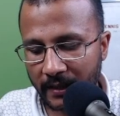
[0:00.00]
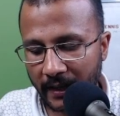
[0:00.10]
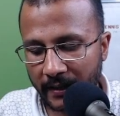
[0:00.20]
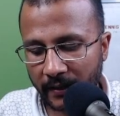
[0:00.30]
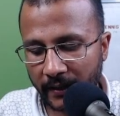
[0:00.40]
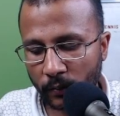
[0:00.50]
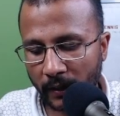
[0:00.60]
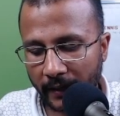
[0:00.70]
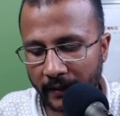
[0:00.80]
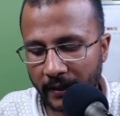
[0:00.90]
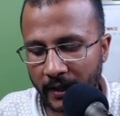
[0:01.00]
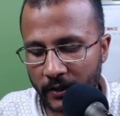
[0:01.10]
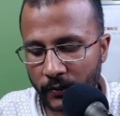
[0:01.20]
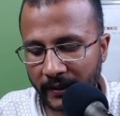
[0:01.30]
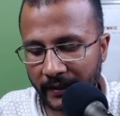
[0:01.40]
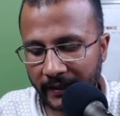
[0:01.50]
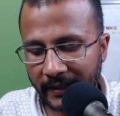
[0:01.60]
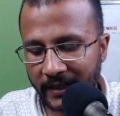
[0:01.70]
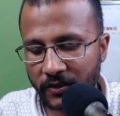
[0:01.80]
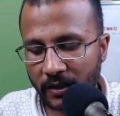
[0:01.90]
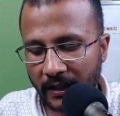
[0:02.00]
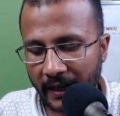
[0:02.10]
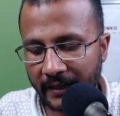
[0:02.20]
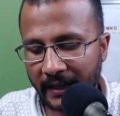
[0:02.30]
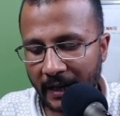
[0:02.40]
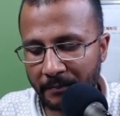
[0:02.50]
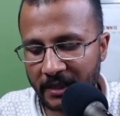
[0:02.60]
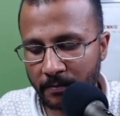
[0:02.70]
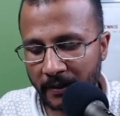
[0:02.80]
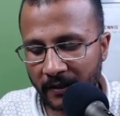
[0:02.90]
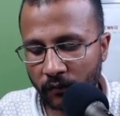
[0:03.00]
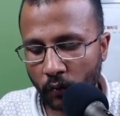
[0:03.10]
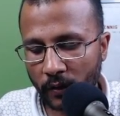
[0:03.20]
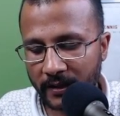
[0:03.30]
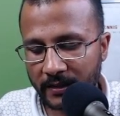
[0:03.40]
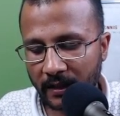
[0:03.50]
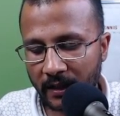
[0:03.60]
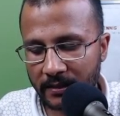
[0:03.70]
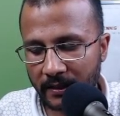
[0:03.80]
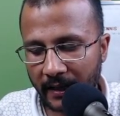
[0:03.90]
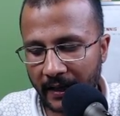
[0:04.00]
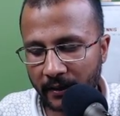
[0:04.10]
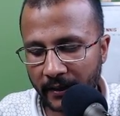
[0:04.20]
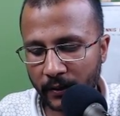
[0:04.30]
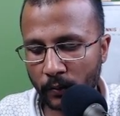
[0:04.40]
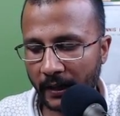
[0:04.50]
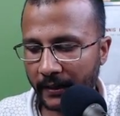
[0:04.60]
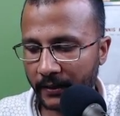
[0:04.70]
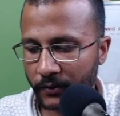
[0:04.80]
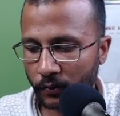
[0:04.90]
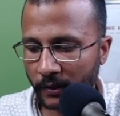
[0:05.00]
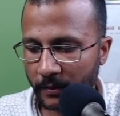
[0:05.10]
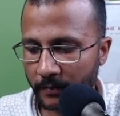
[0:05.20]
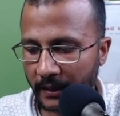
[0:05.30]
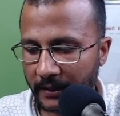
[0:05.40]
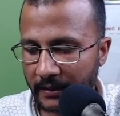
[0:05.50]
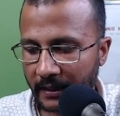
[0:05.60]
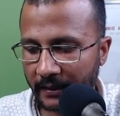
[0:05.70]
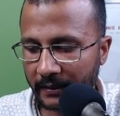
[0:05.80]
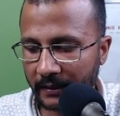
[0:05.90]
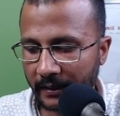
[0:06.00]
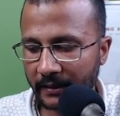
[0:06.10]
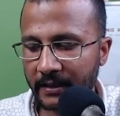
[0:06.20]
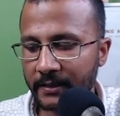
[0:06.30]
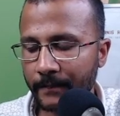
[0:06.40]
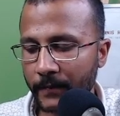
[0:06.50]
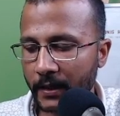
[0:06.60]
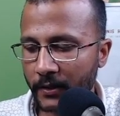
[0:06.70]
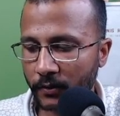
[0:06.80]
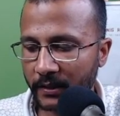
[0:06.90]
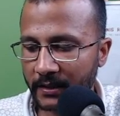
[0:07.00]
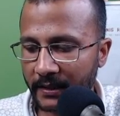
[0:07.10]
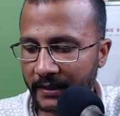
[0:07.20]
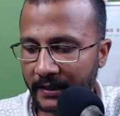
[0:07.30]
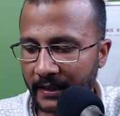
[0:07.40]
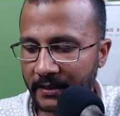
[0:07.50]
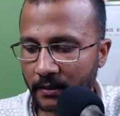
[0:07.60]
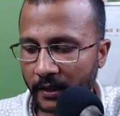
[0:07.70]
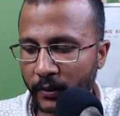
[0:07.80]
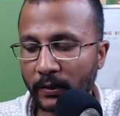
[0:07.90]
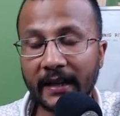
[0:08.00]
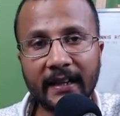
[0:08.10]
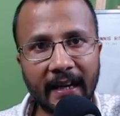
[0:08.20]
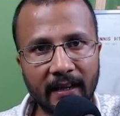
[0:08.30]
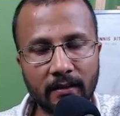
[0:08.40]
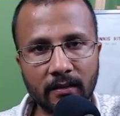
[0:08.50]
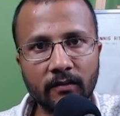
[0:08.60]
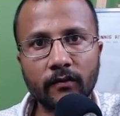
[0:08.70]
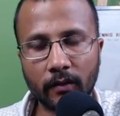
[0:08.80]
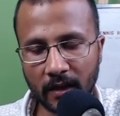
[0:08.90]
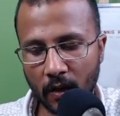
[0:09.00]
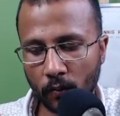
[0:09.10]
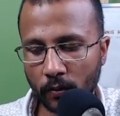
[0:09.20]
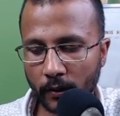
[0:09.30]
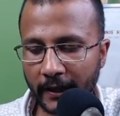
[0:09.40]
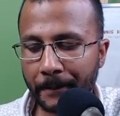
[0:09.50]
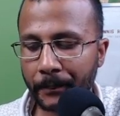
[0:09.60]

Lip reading: and a new line. So in each line I'm displaying 4 stars and a new line. So let me write it like this. So this indicates a new line character for now, okay?